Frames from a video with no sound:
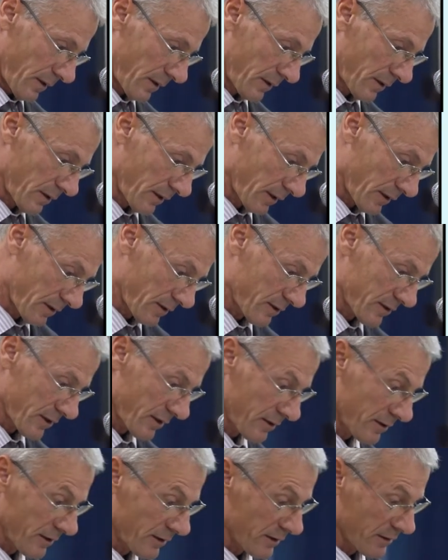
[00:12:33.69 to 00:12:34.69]

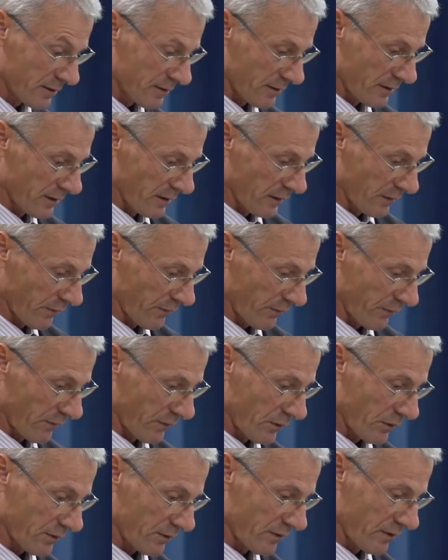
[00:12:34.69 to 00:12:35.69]
endangered,
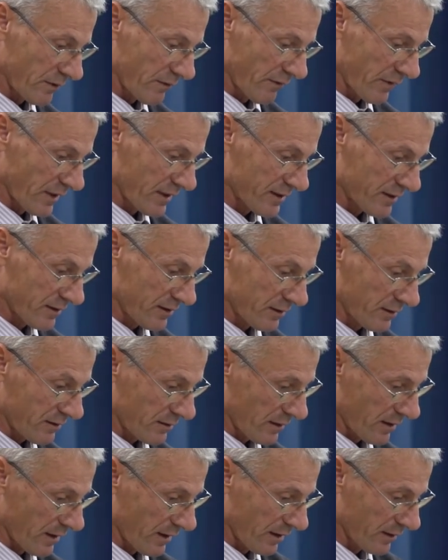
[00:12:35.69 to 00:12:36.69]
if not
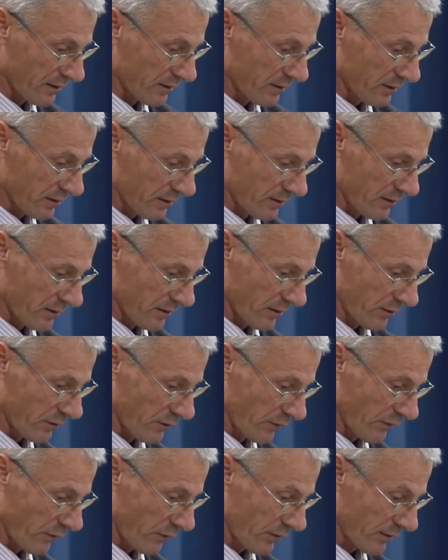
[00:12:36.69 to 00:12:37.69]
invested and
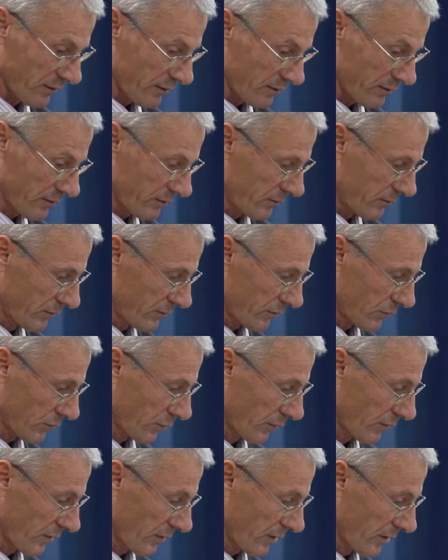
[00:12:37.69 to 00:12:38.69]
devoted
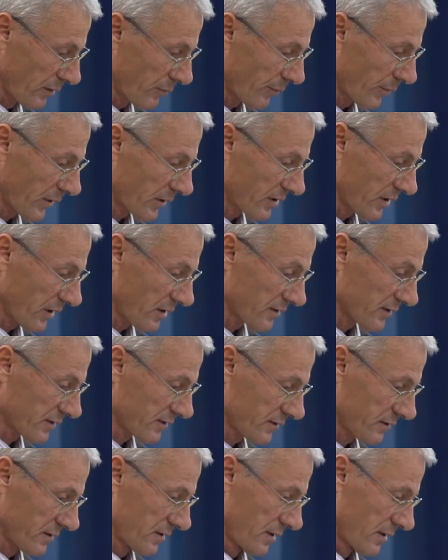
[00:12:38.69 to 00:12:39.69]
to the
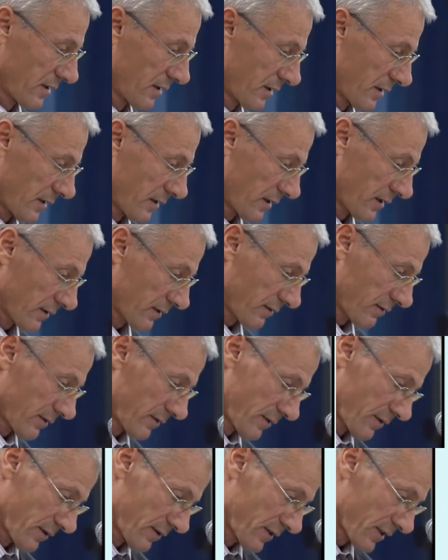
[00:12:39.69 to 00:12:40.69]
importance it
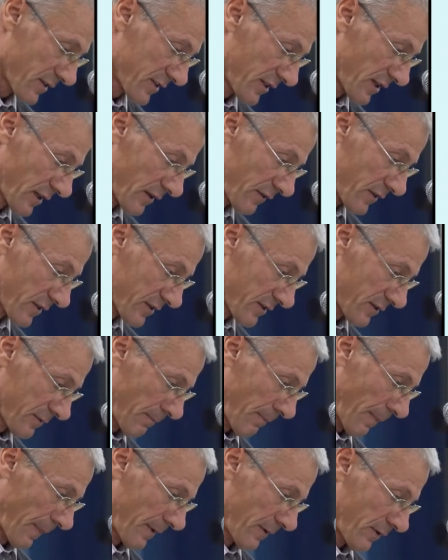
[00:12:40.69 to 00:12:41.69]
deserves.
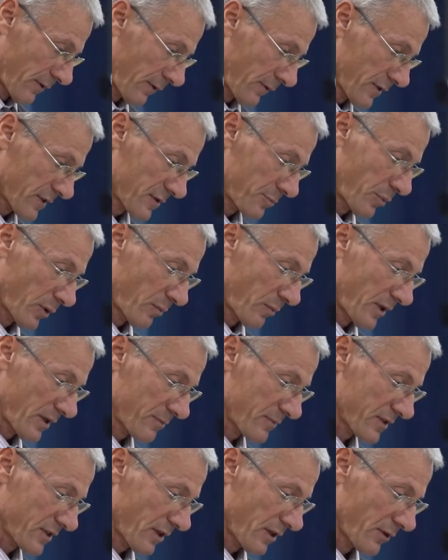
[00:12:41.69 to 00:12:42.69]
These
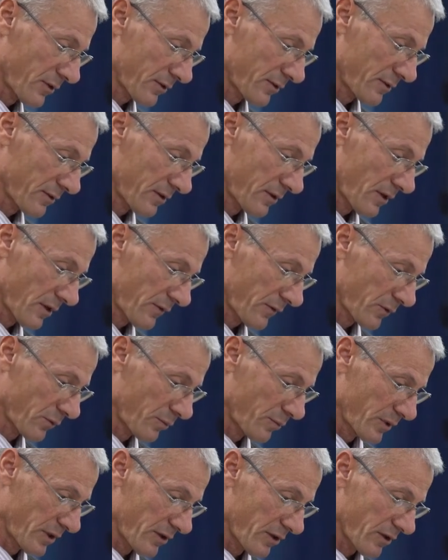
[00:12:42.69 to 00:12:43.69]
problems are not enough
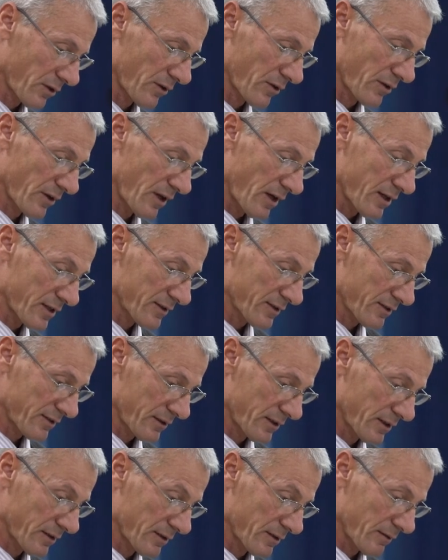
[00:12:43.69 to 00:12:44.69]
to be
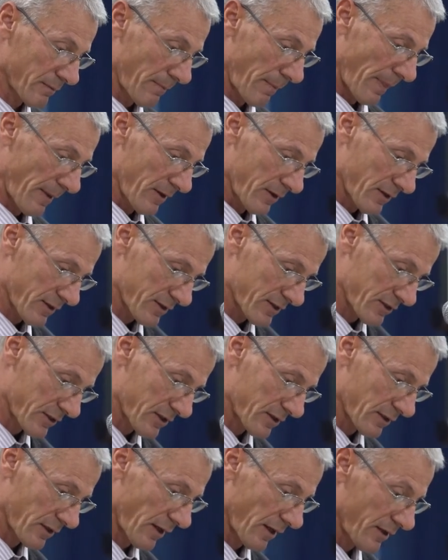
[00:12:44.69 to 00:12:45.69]
recognized and
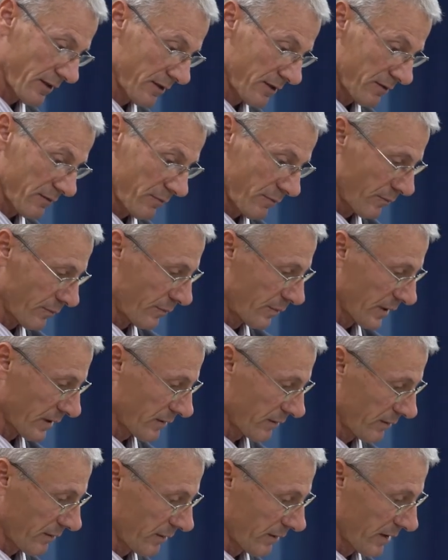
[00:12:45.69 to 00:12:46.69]
ascertained,
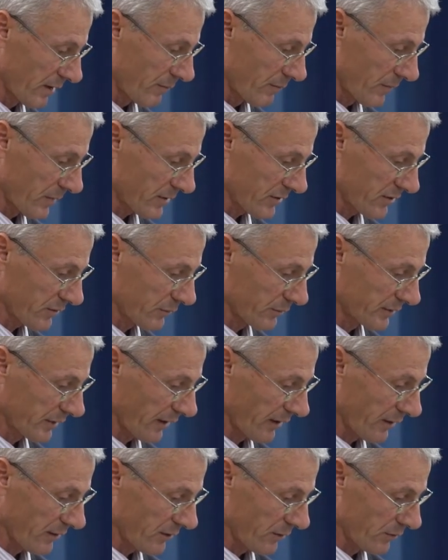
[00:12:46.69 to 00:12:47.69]
but they must be
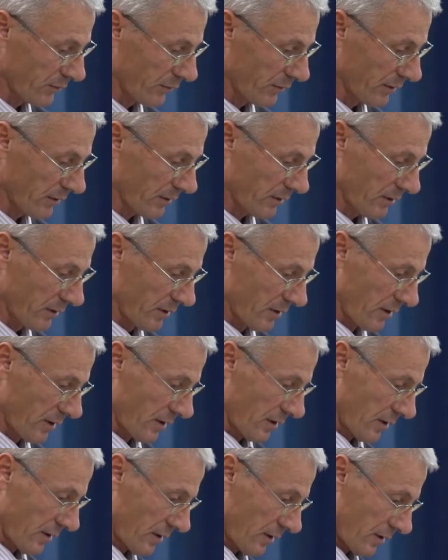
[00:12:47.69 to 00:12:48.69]
treated with
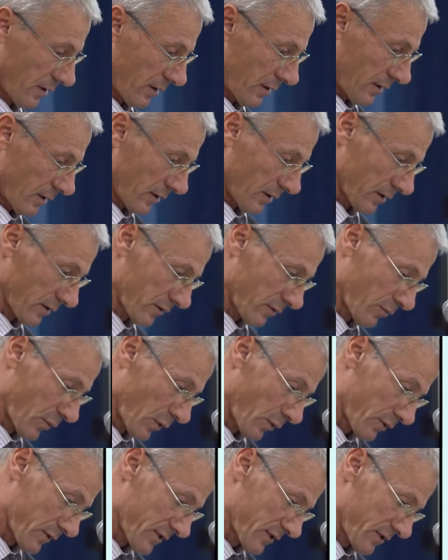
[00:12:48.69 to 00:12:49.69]

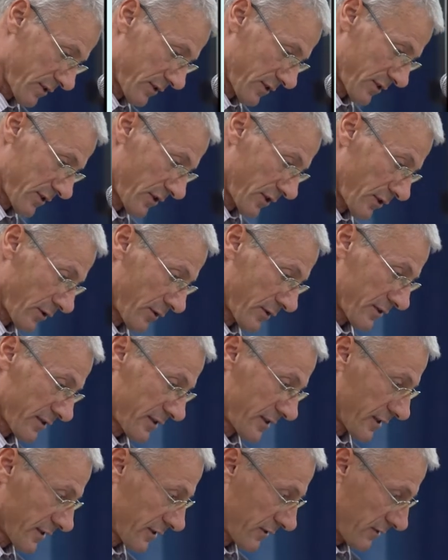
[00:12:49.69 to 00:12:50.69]
utmost
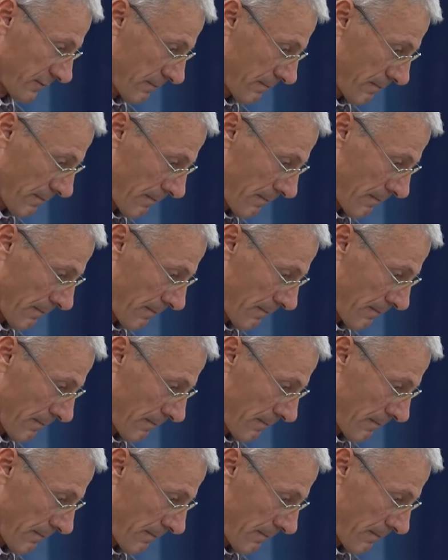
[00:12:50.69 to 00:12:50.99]
seriousness.